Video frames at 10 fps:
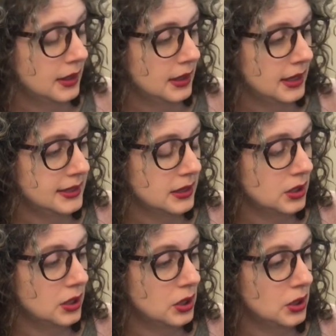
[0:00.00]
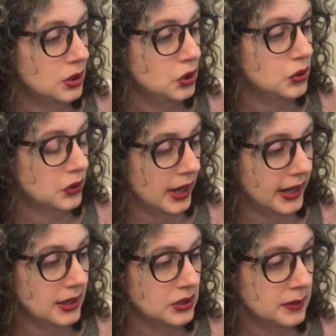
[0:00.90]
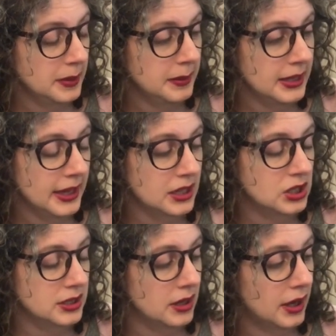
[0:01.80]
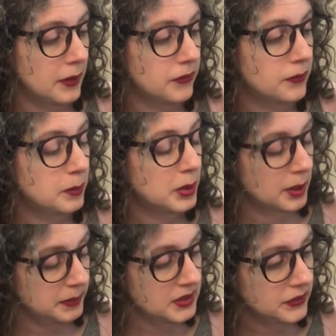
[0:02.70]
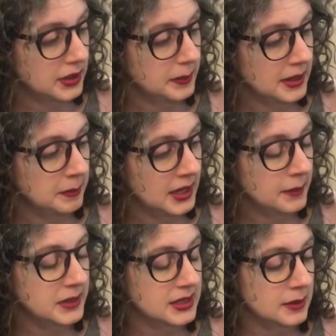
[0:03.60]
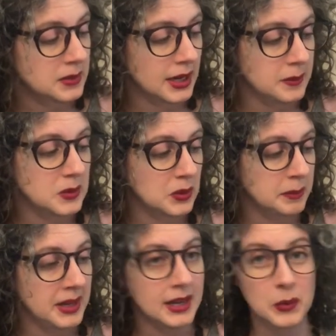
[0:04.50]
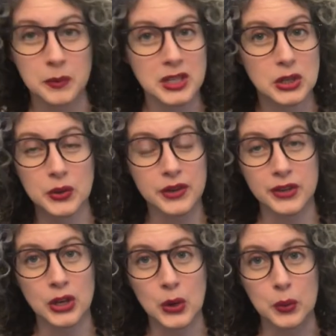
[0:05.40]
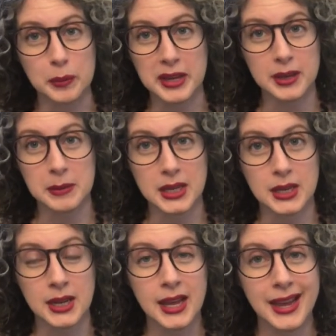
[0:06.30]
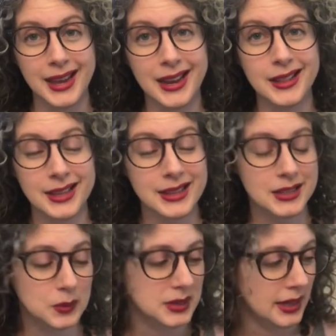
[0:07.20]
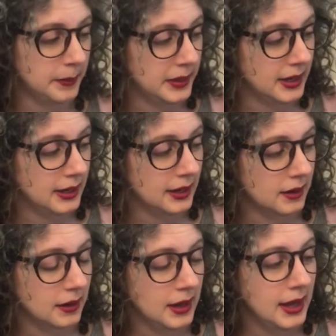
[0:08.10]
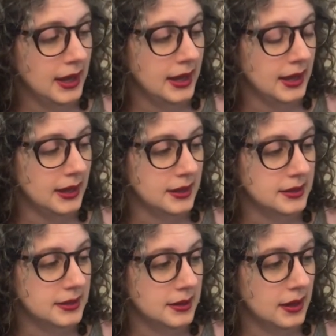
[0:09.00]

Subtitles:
is not trying to be mean, like she's not purposefully being mean, but sometimes we're mean when we don't even know we're being mean. And I think that's what's happening here, is